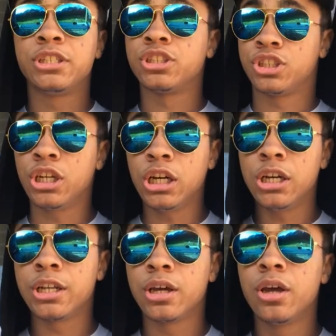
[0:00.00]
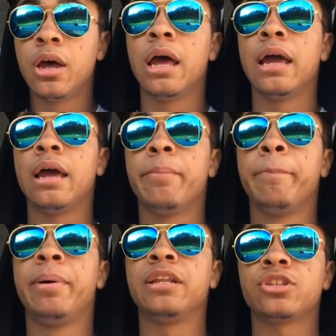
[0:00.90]
which is good,
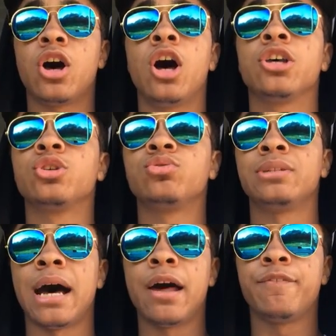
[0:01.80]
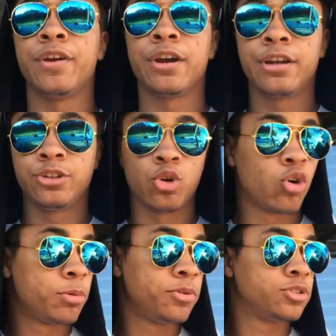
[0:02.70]
but it's also not very
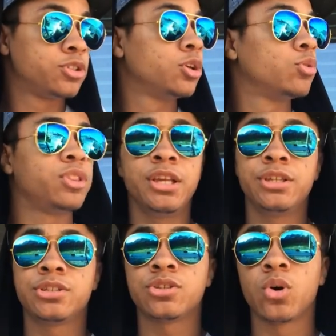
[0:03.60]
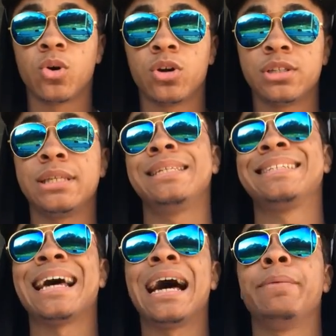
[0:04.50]
durable. So these
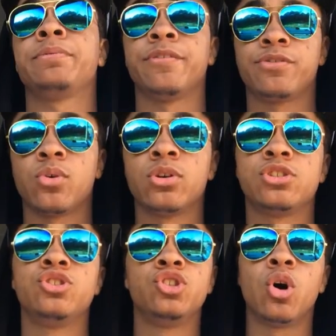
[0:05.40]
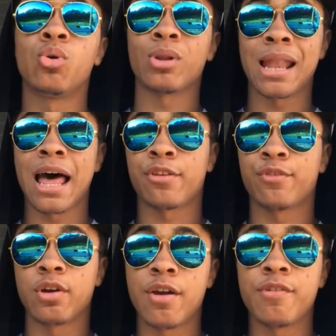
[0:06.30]
types of swords don't
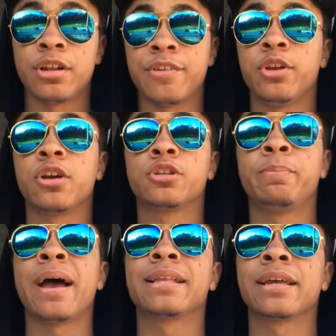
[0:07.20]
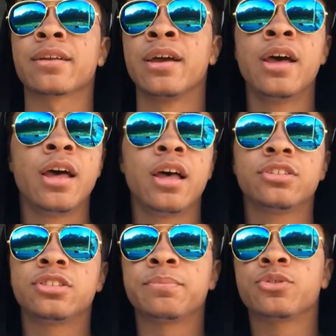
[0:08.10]
last forever. If you're expecting
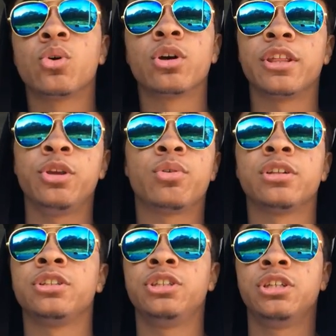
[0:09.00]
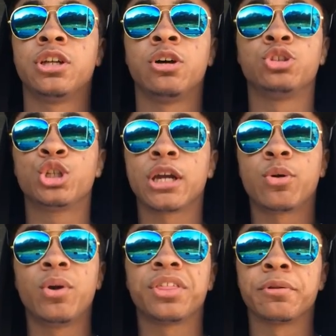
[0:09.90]
some sword that you can, you know,
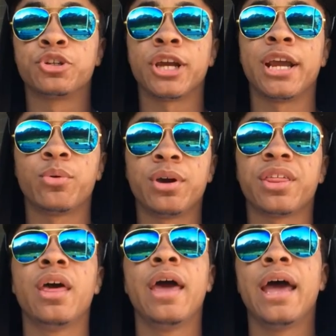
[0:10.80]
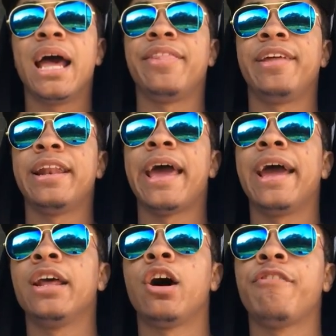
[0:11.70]
trick with and train with and then
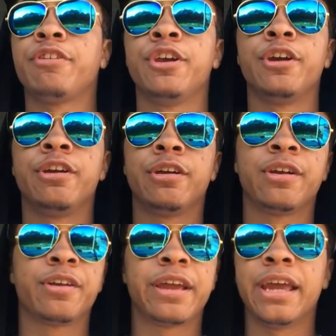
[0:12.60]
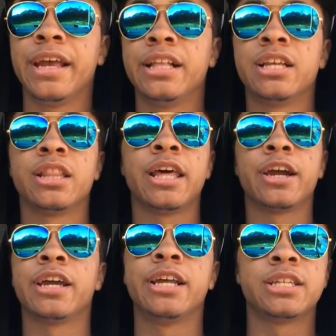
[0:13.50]
hand off to your kids and
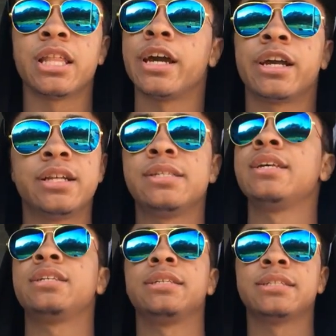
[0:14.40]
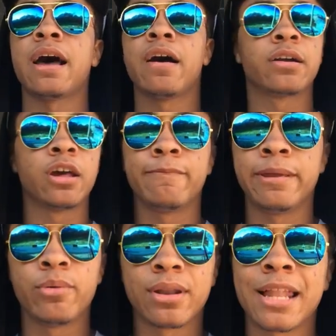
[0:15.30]
their kids and their kids, this is not
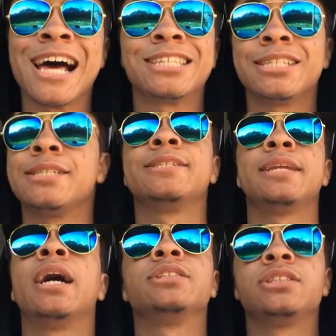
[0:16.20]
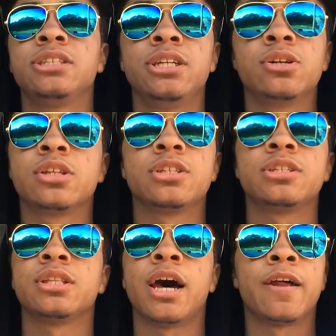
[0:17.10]
gonna be what lasts. This is not steel, this
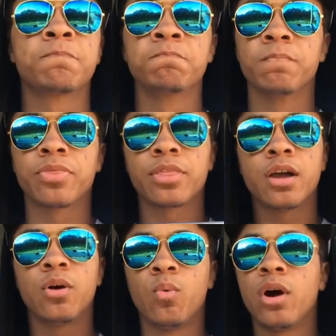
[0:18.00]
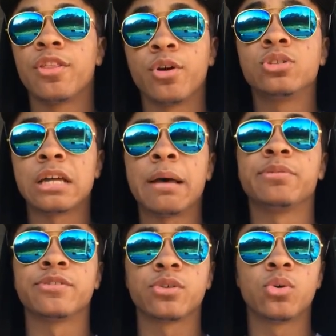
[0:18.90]
is not one of those
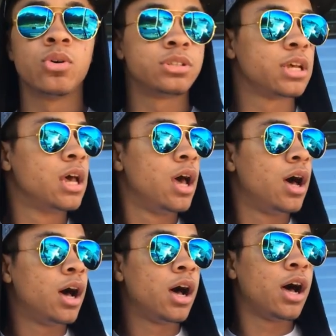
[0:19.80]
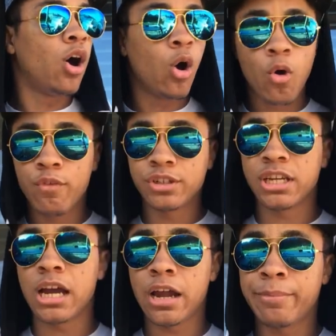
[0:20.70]
types of swords. Over
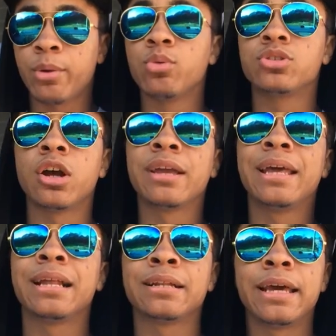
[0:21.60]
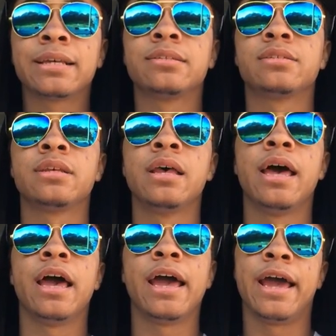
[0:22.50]
time it will start getting nicks
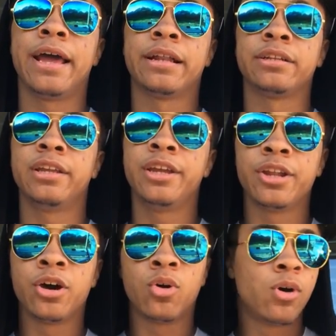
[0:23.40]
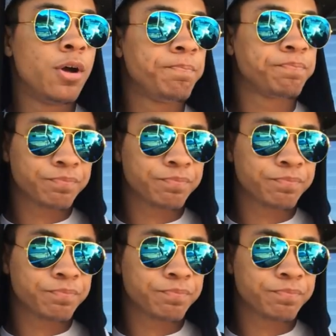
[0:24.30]
and, you know,